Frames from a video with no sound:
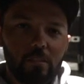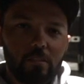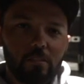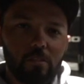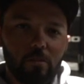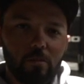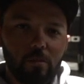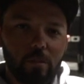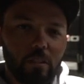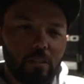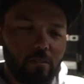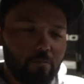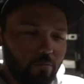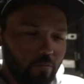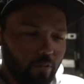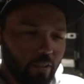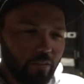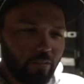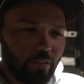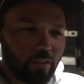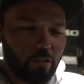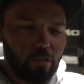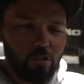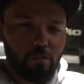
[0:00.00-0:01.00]
so we
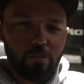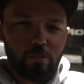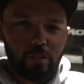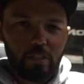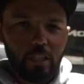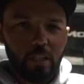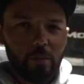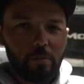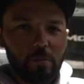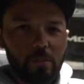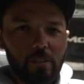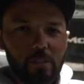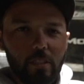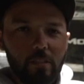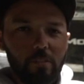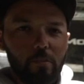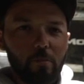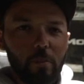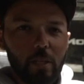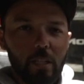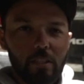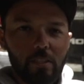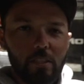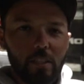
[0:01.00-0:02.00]
have like 2-step and stuff
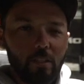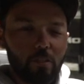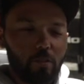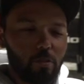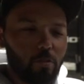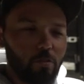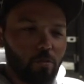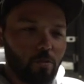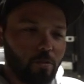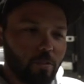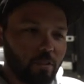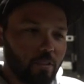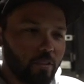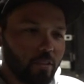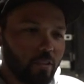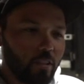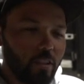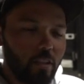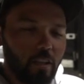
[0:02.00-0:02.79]
to make it sound cool and